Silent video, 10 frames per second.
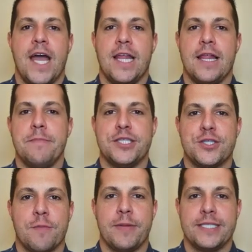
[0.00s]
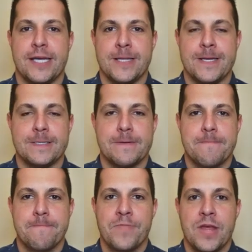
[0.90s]
And let me start by saying this.
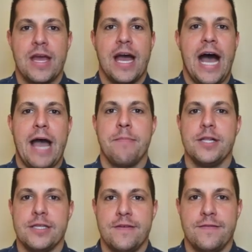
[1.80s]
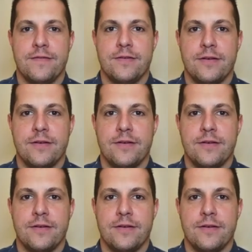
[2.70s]
I believe